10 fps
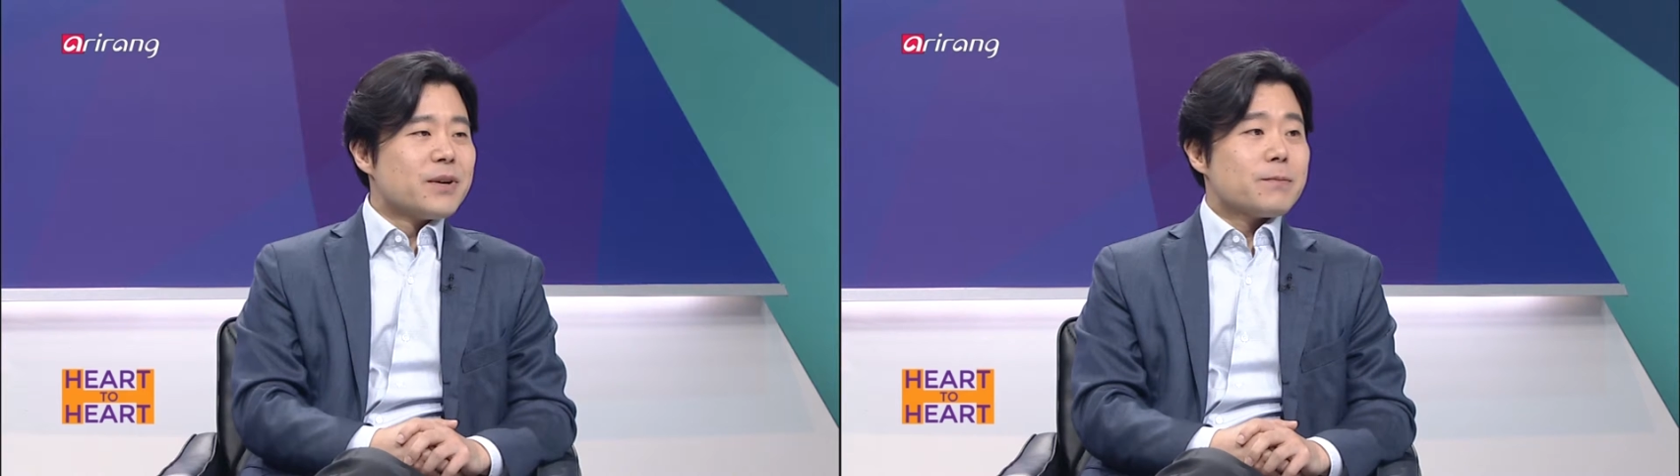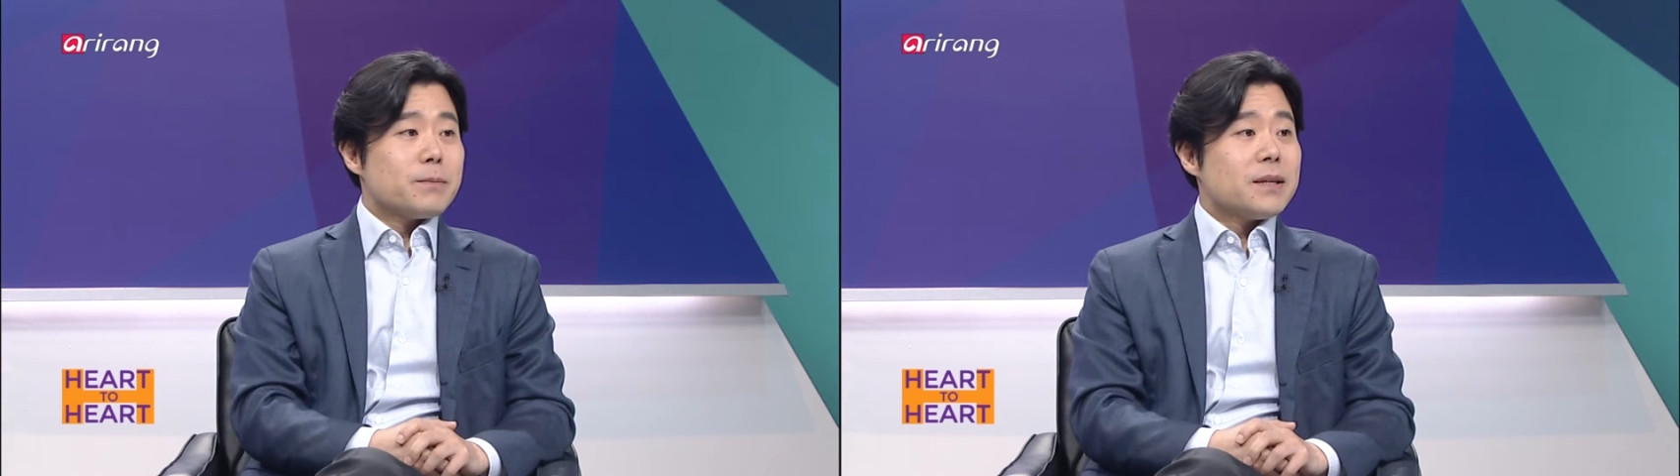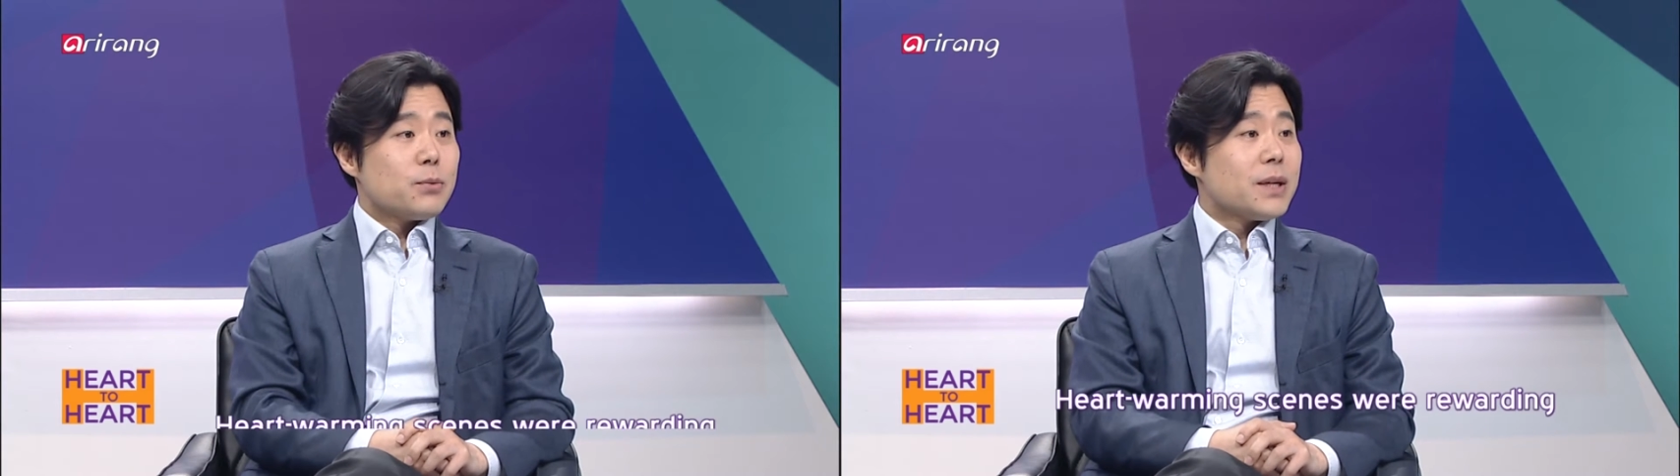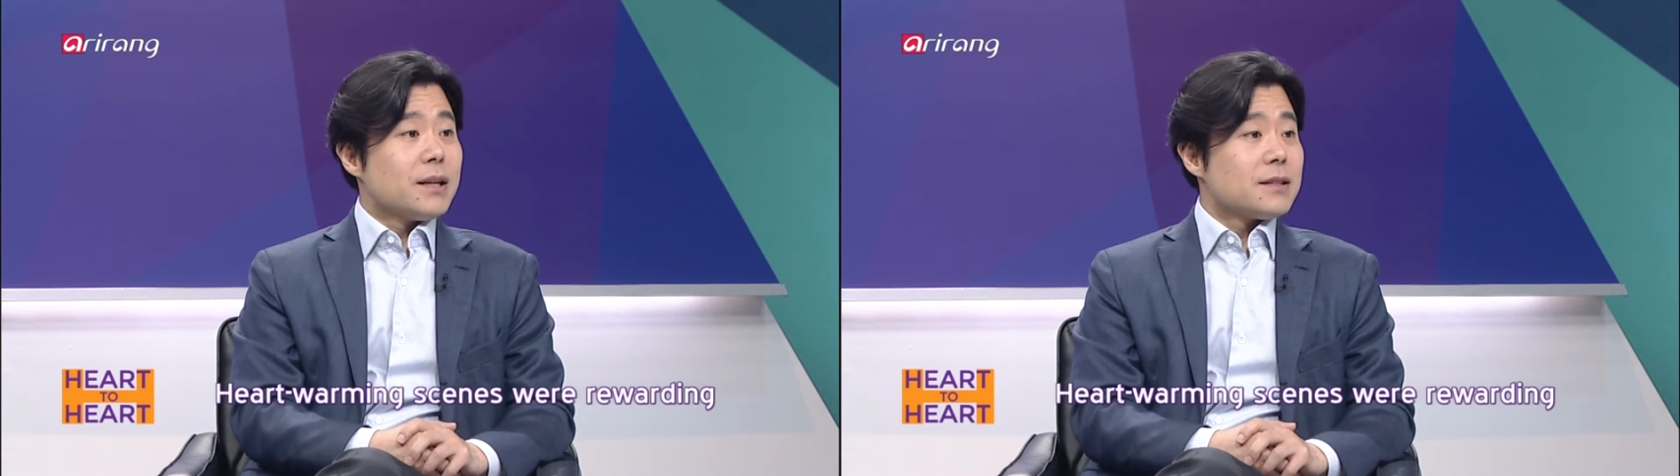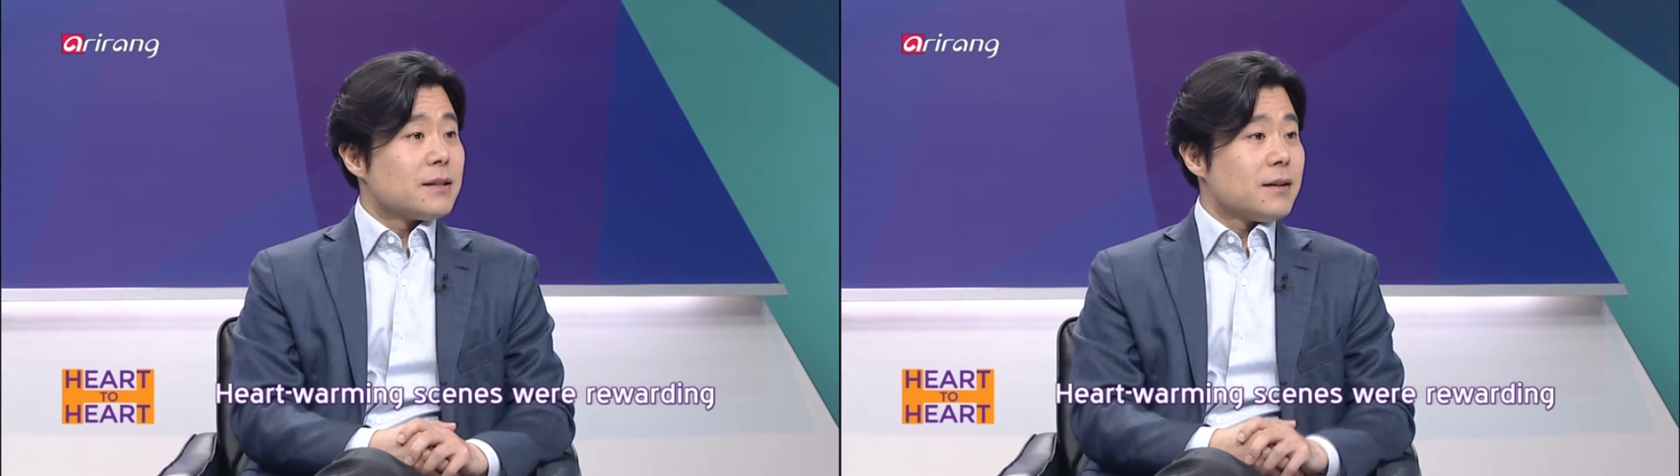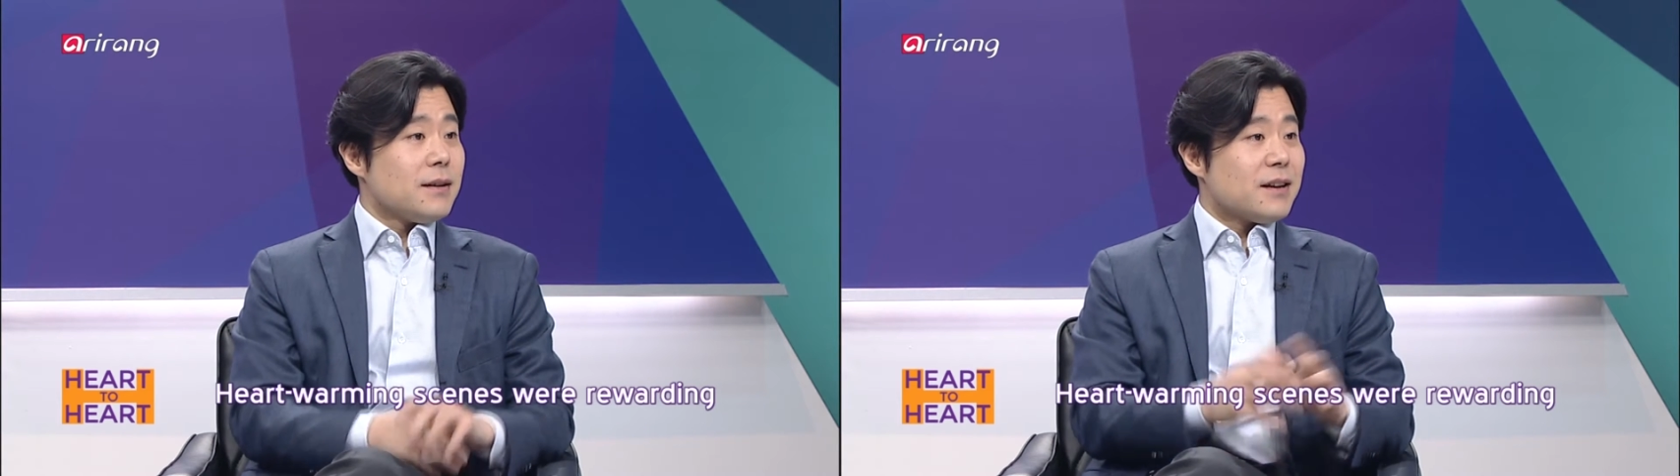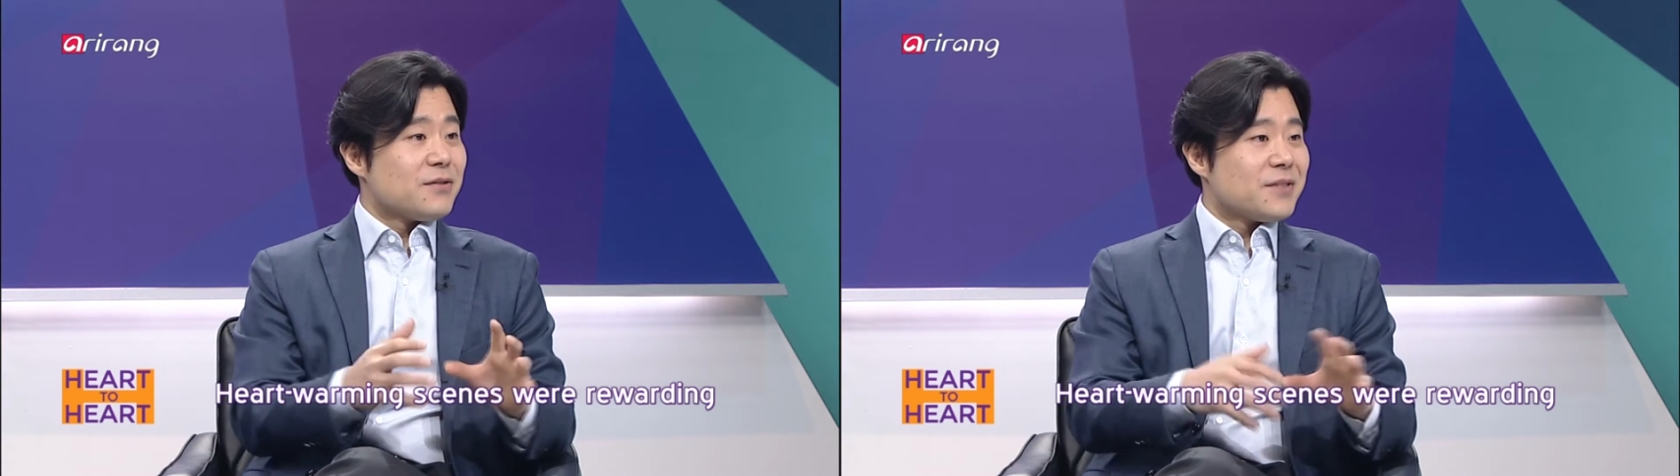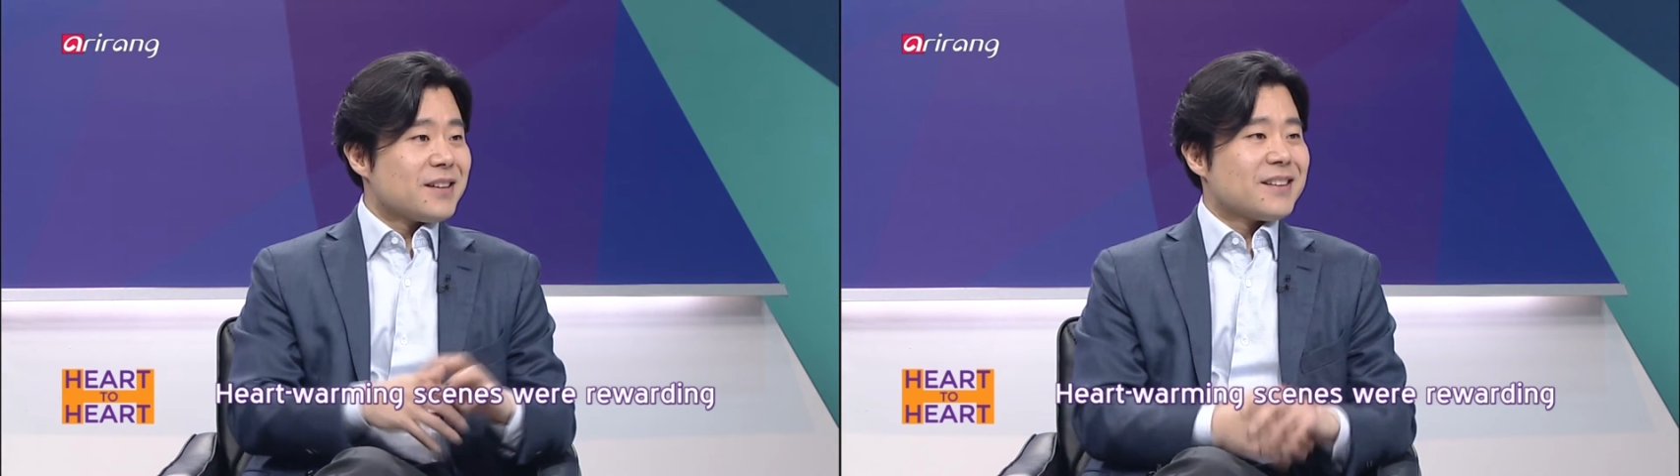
We witnessed a lot of